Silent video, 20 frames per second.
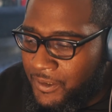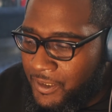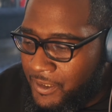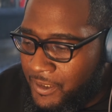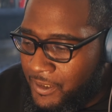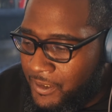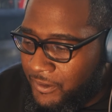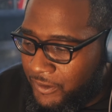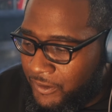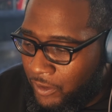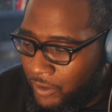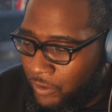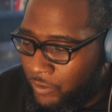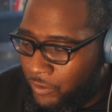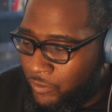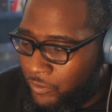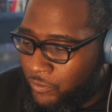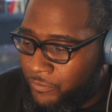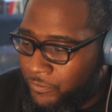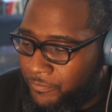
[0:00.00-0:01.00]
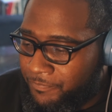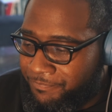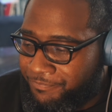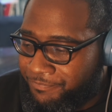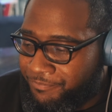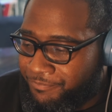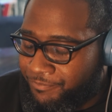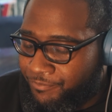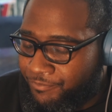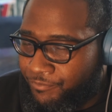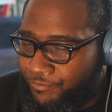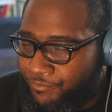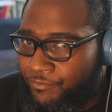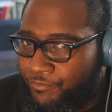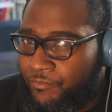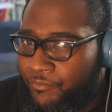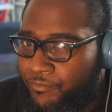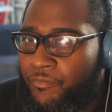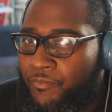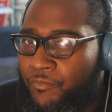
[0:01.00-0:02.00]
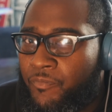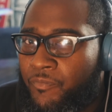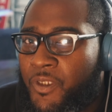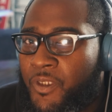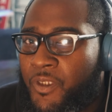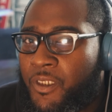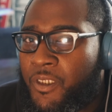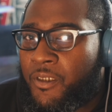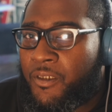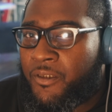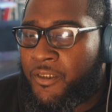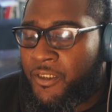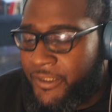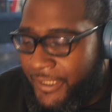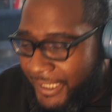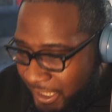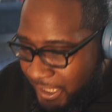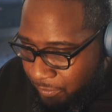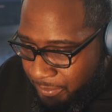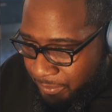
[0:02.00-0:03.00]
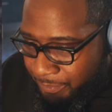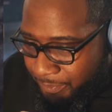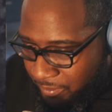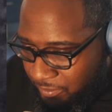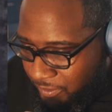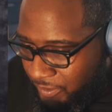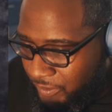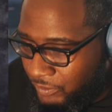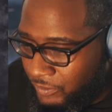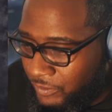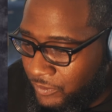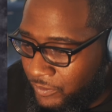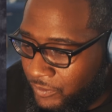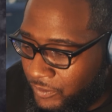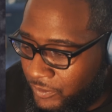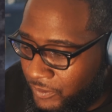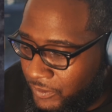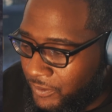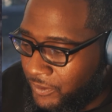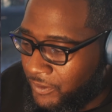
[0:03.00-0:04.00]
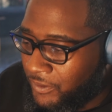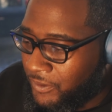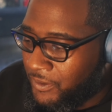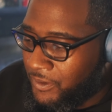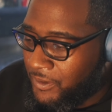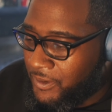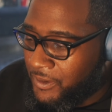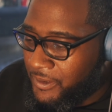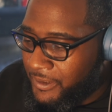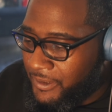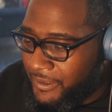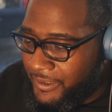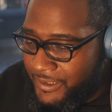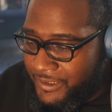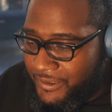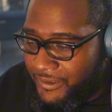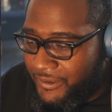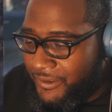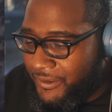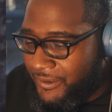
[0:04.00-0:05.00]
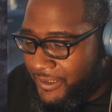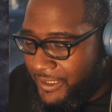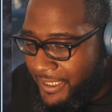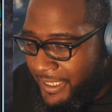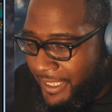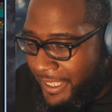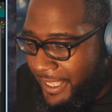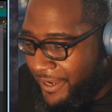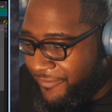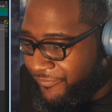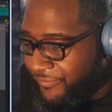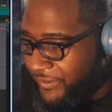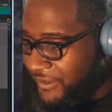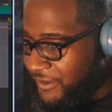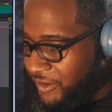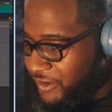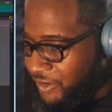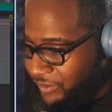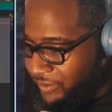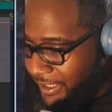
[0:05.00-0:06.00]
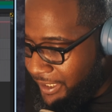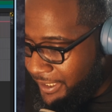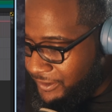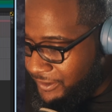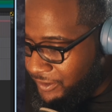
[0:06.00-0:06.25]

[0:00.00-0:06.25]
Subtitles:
So the thing with Pro Tools is every track.